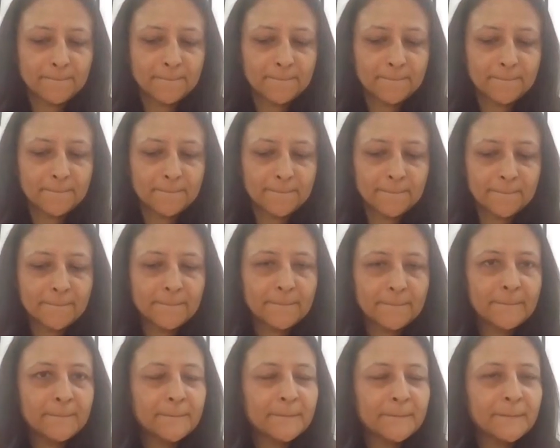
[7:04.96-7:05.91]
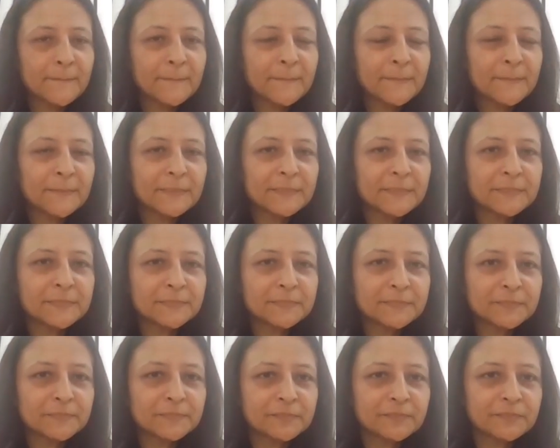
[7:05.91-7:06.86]

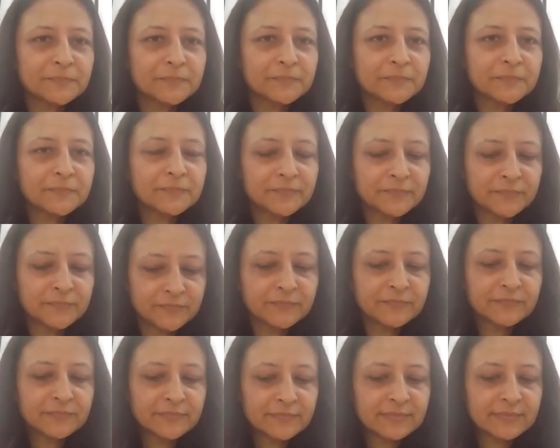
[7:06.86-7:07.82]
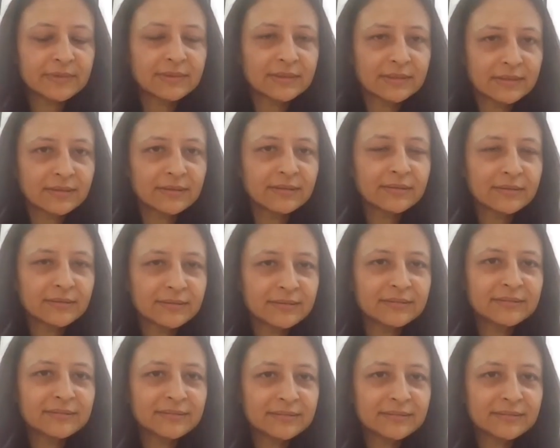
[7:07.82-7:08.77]

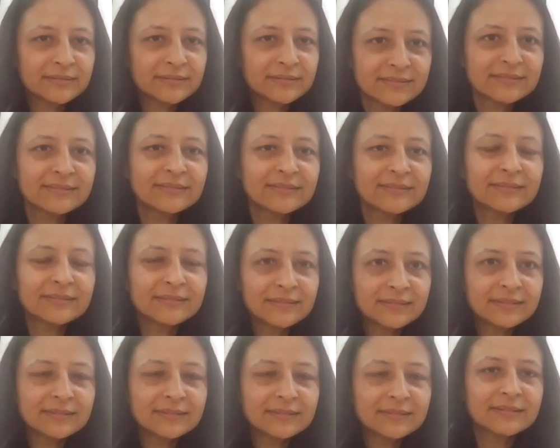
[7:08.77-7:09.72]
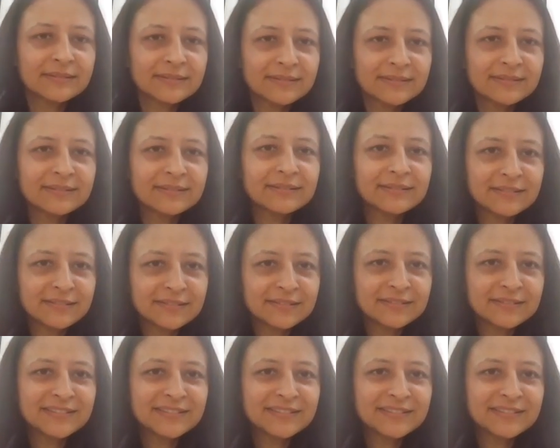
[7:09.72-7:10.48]
No words are spoken by the person on screen.